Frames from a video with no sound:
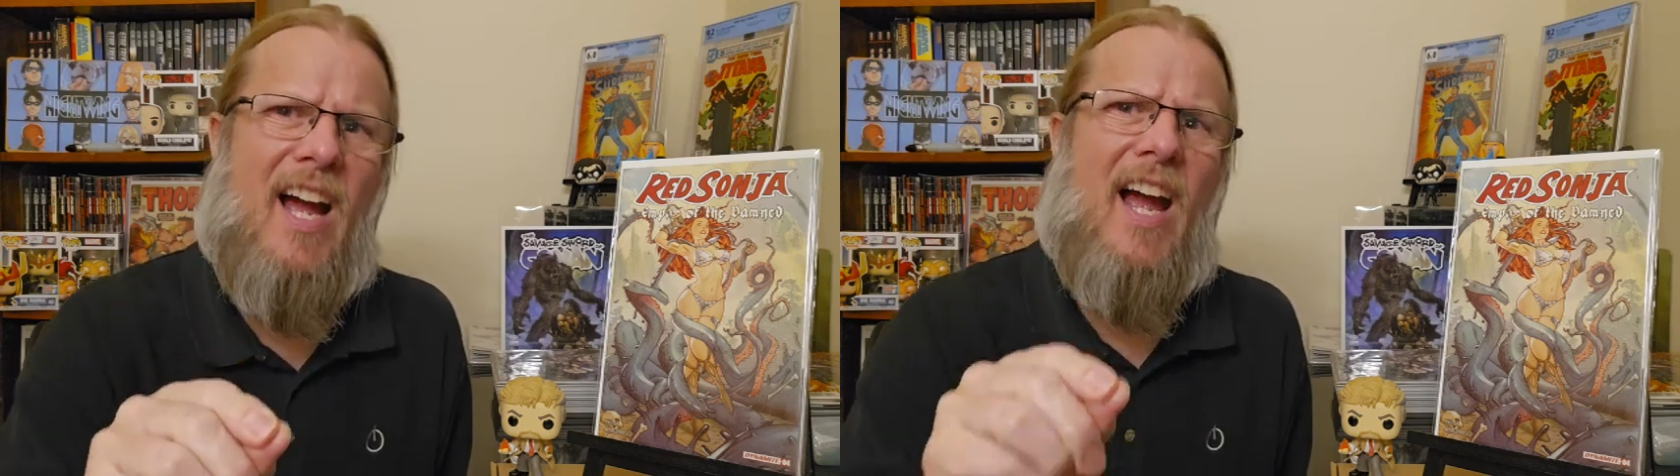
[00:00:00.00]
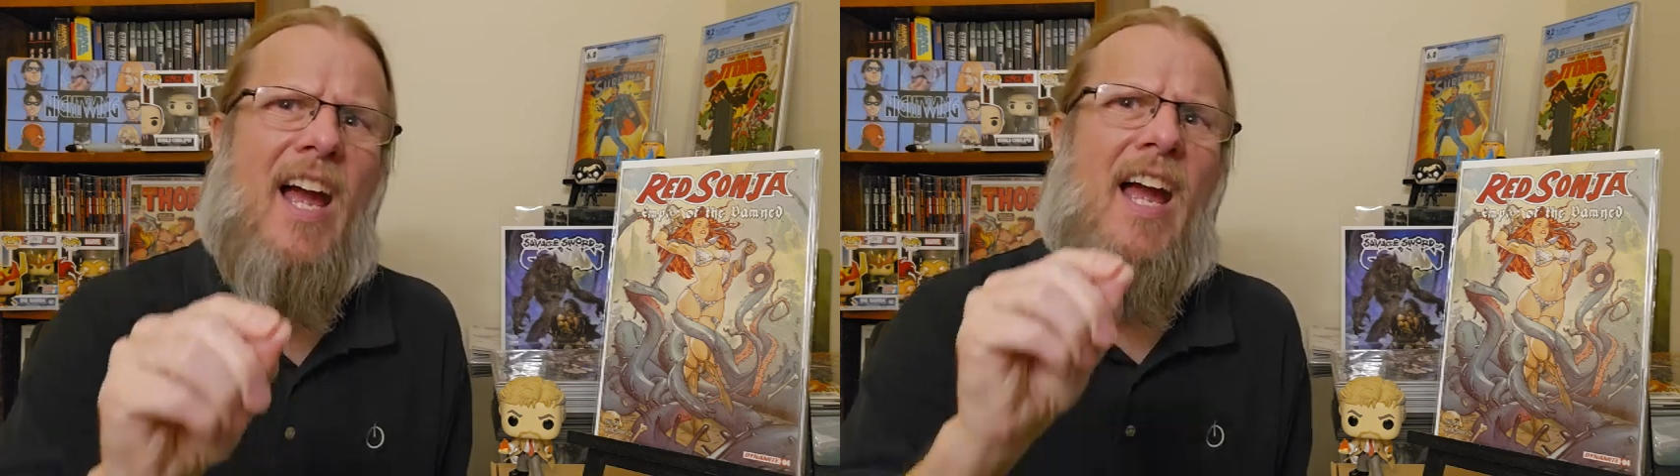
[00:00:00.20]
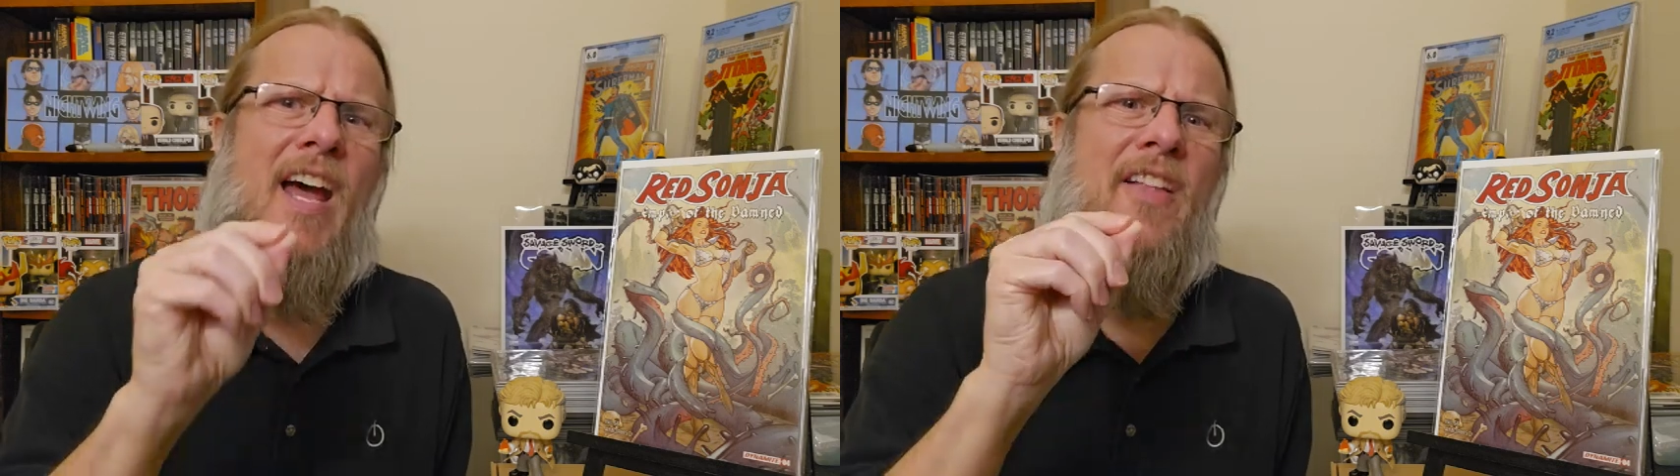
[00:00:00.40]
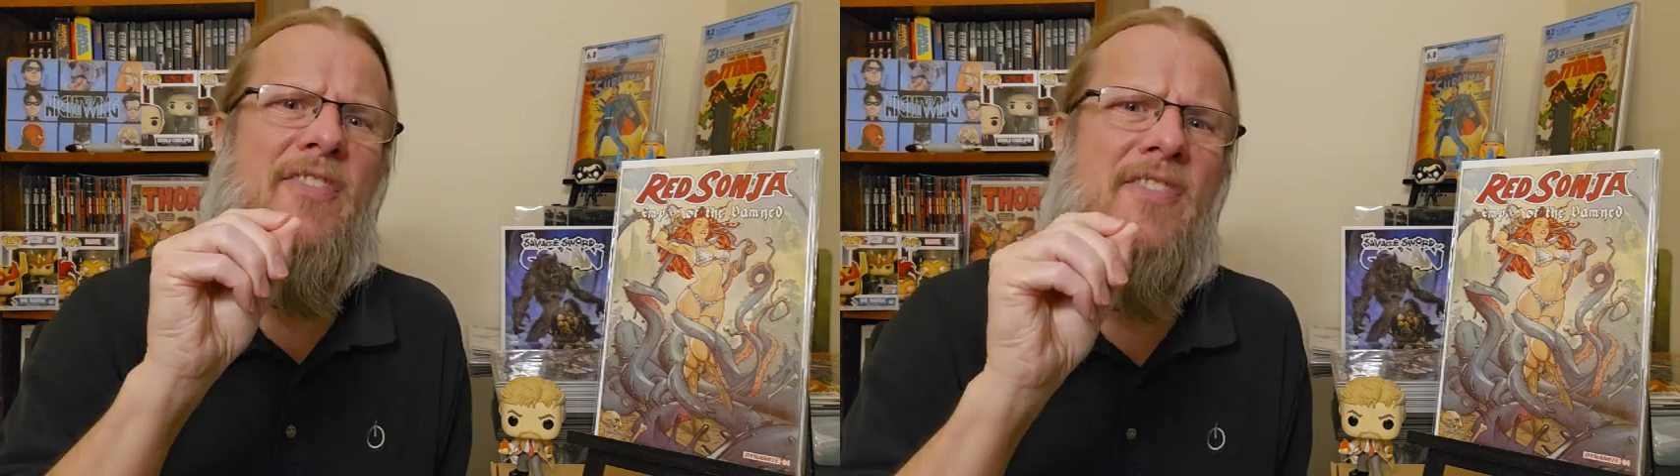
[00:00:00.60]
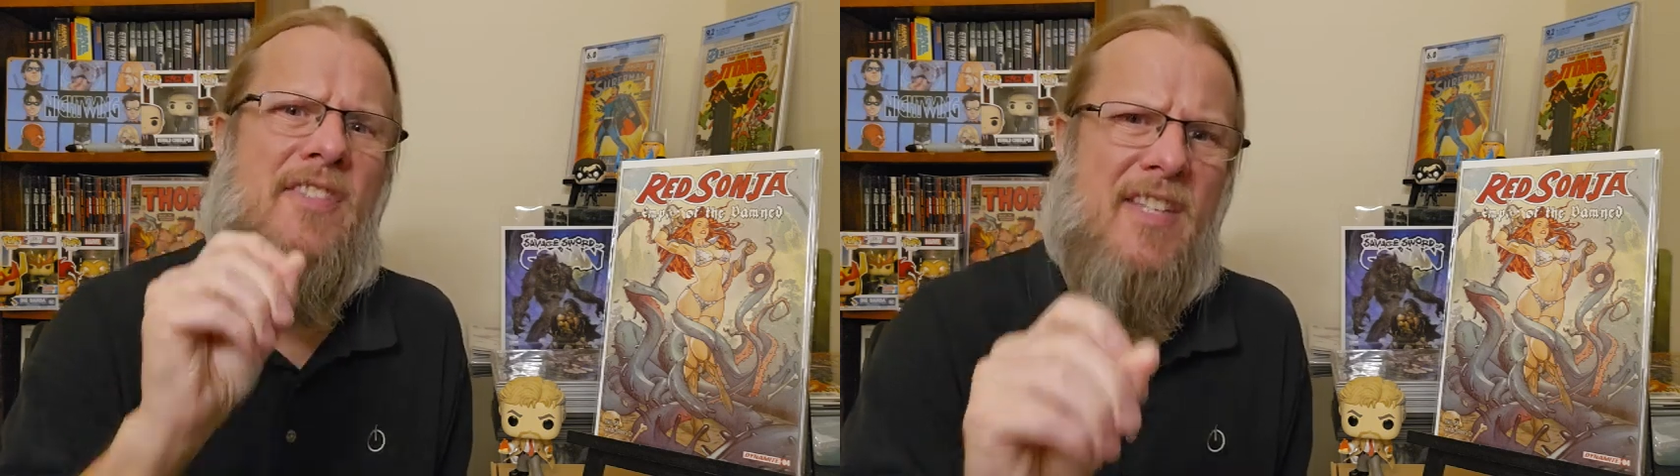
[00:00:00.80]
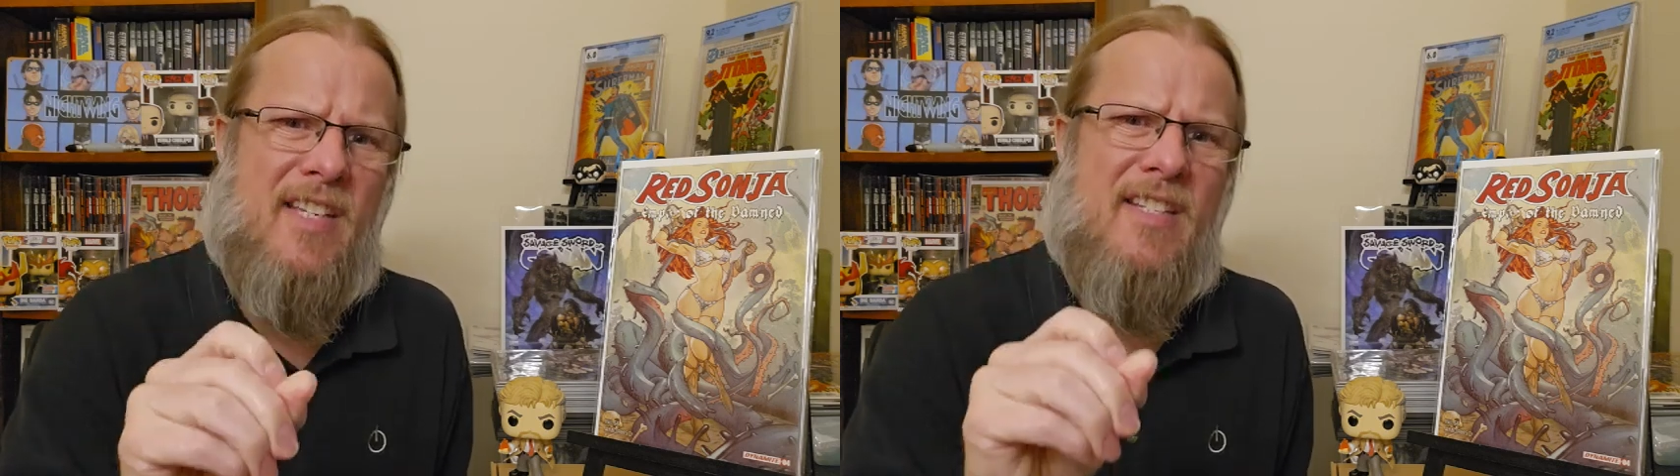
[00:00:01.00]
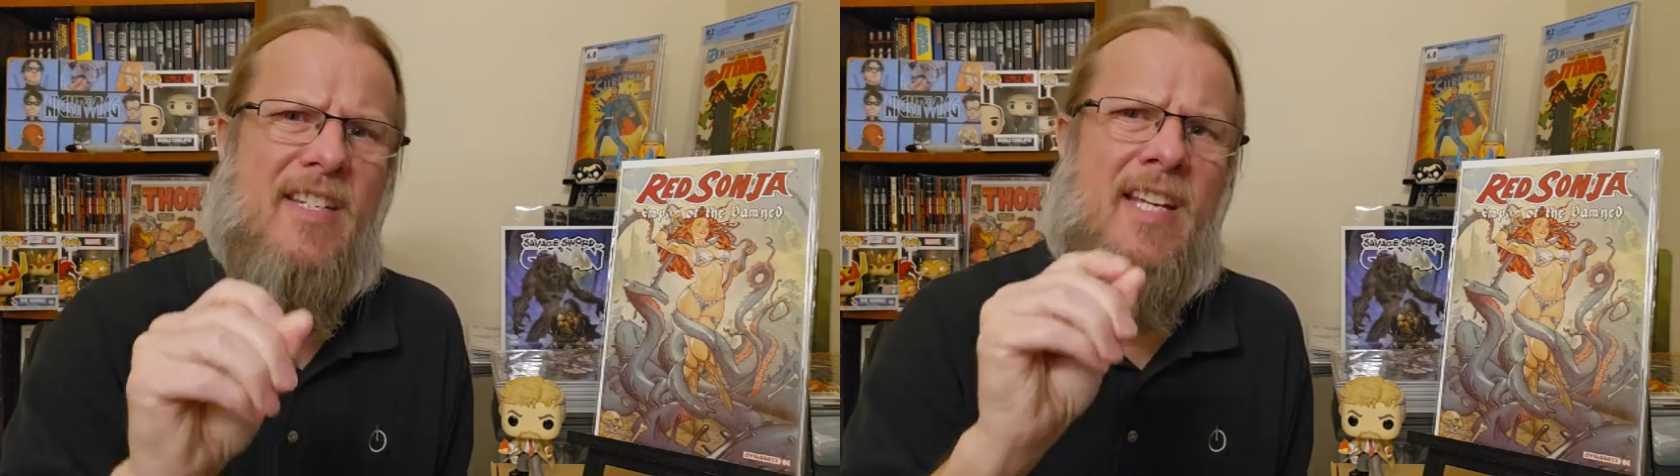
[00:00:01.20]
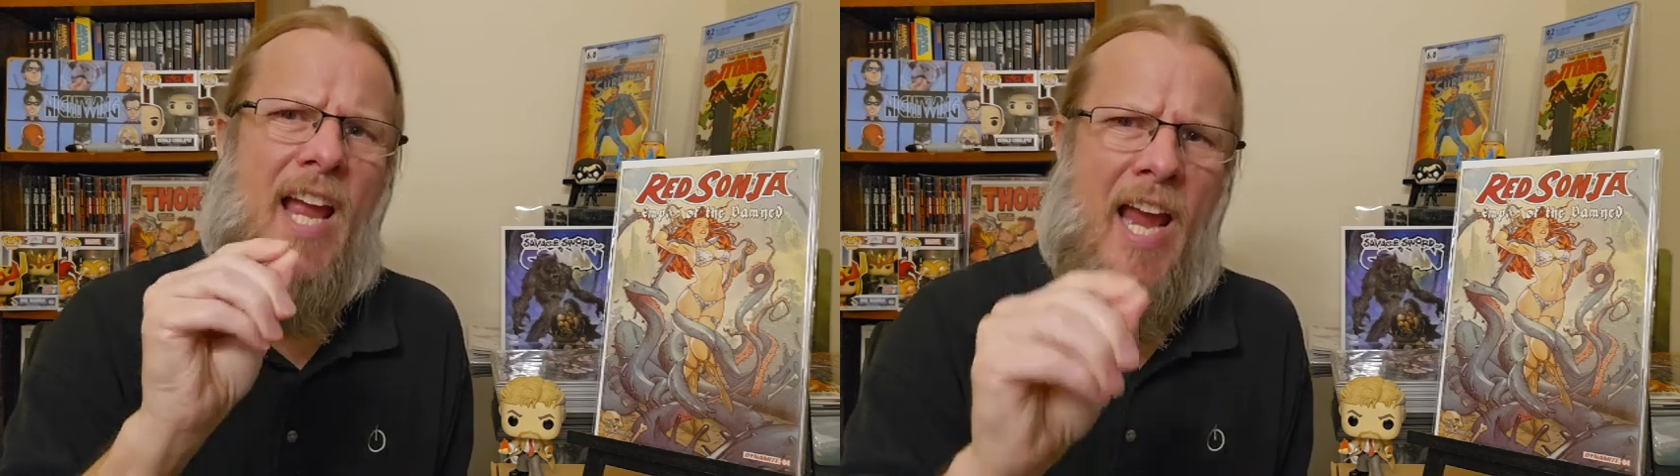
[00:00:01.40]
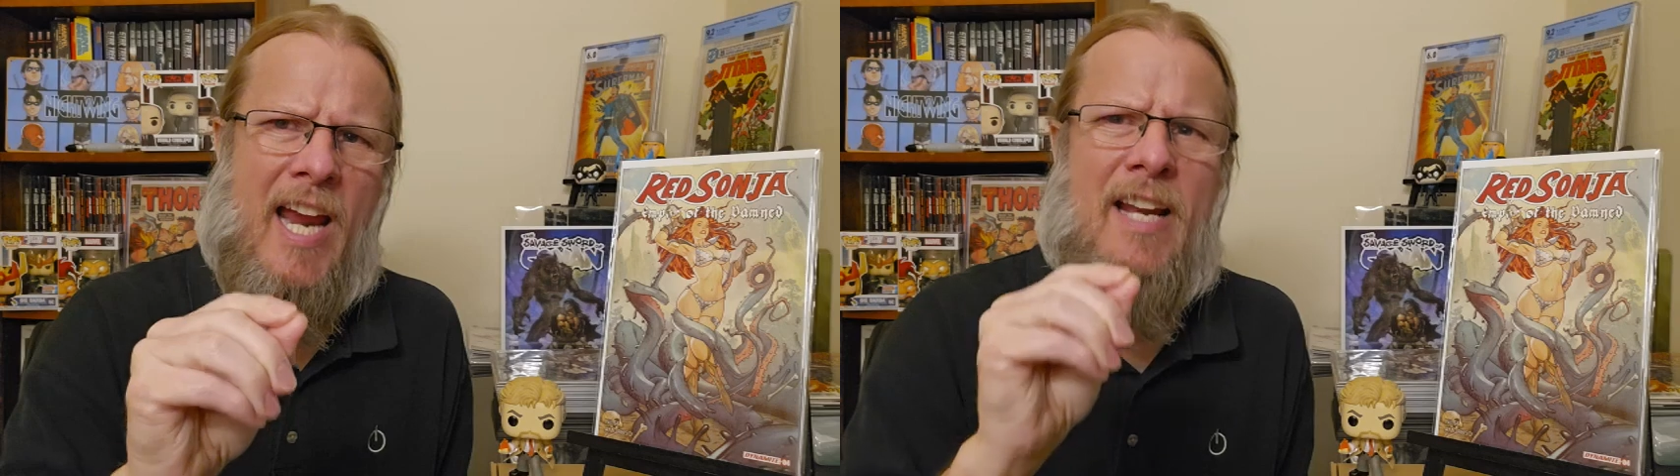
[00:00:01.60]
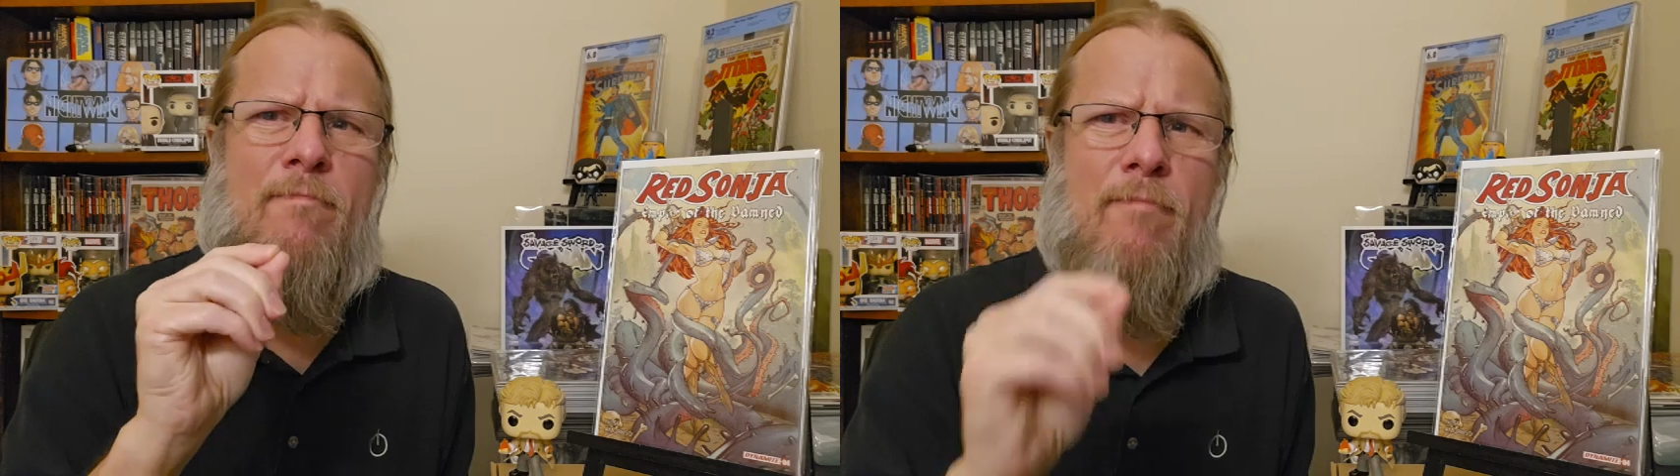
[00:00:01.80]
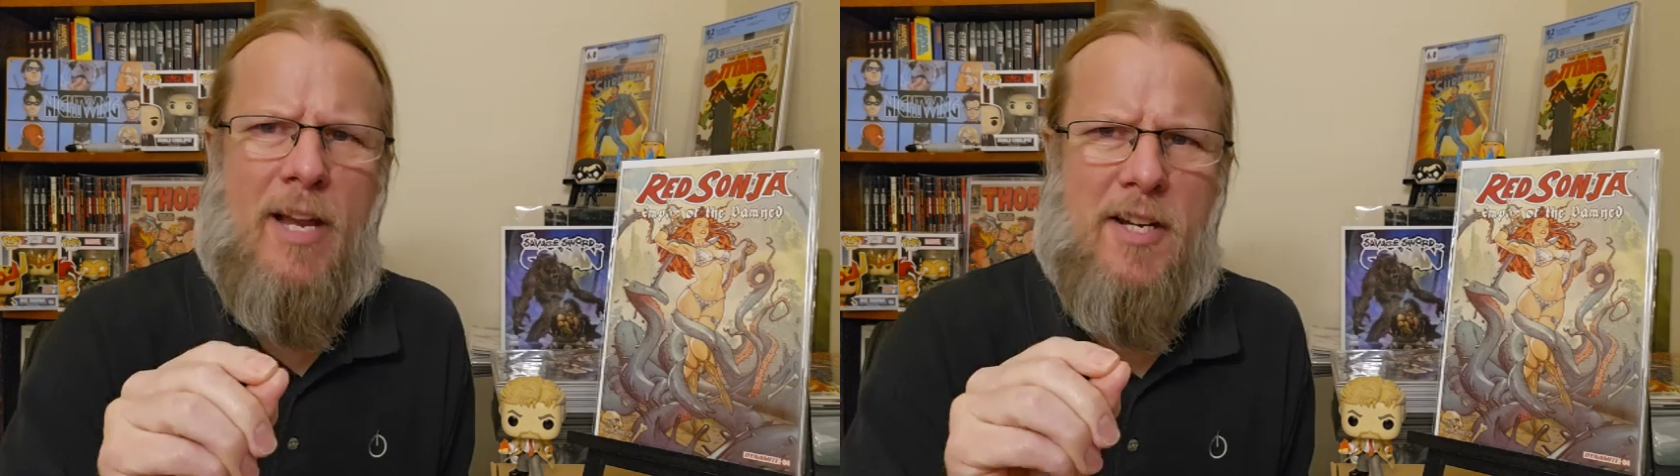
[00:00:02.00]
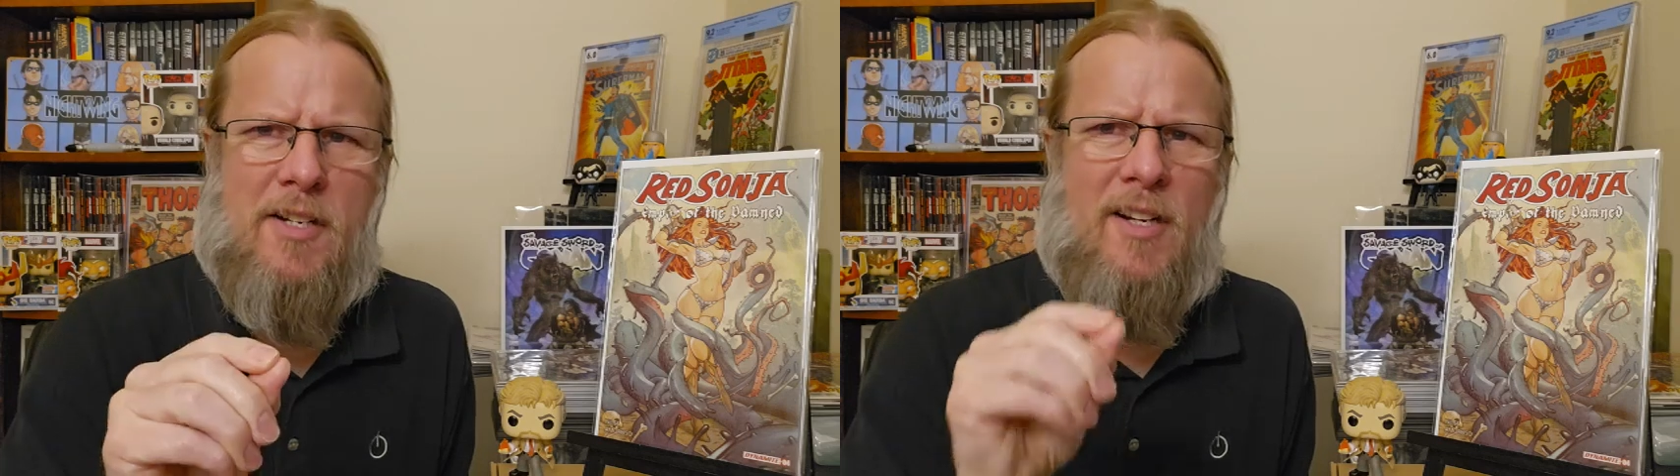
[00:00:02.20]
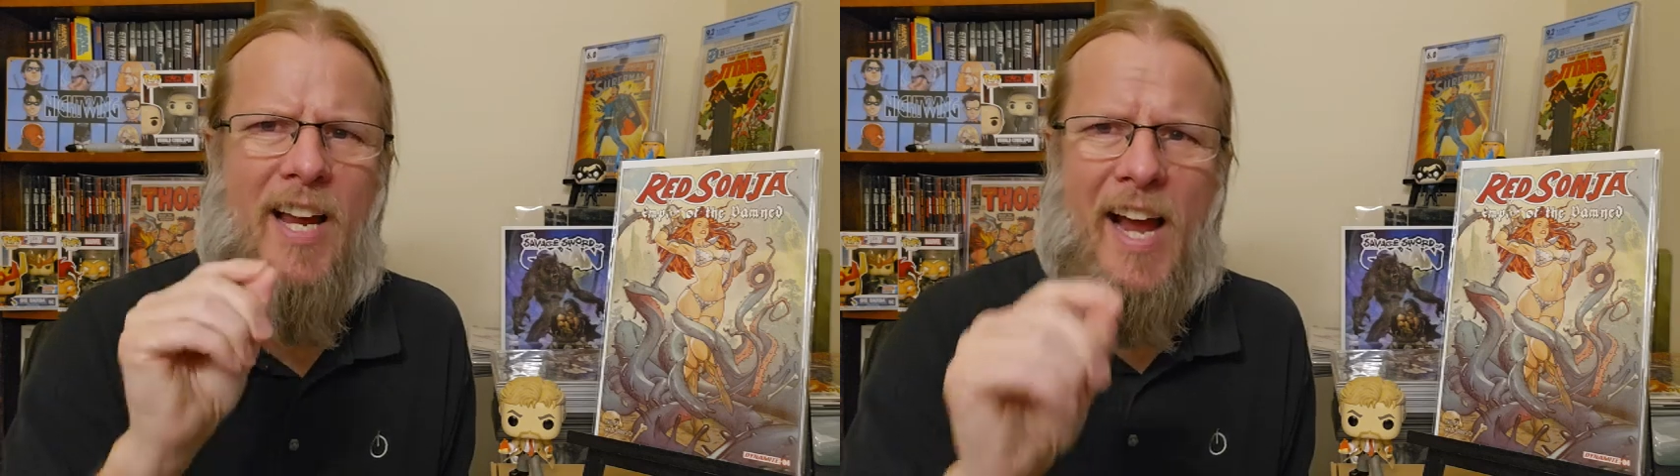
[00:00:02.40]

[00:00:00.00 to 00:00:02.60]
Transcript: and Disney Animation